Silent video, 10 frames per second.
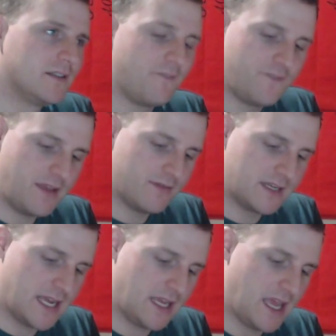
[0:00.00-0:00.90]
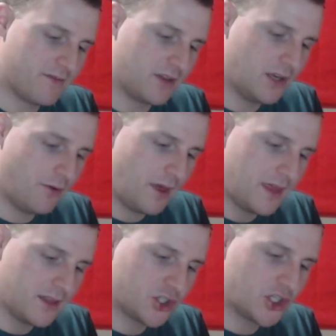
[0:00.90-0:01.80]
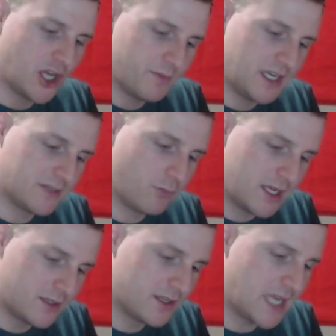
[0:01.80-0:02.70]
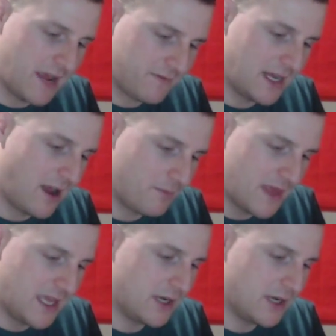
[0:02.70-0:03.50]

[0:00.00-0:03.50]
Favourite tank ever. You know, I think the Sherman is definitely up there.